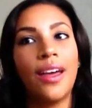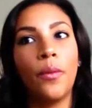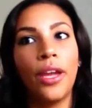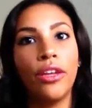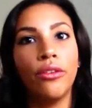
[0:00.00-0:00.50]
That
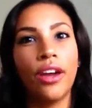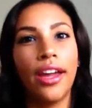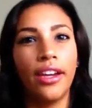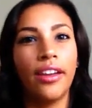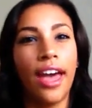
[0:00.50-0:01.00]
way you
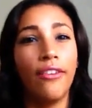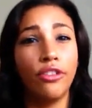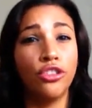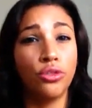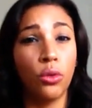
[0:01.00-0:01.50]
kind of have
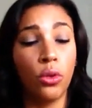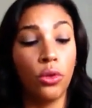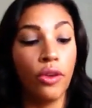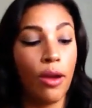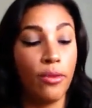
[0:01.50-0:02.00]
control
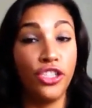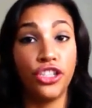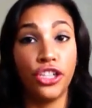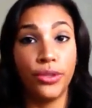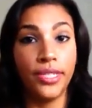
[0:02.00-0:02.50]
over how much
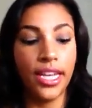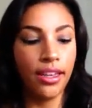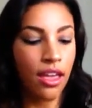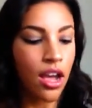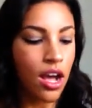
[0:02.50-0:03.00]
you're using.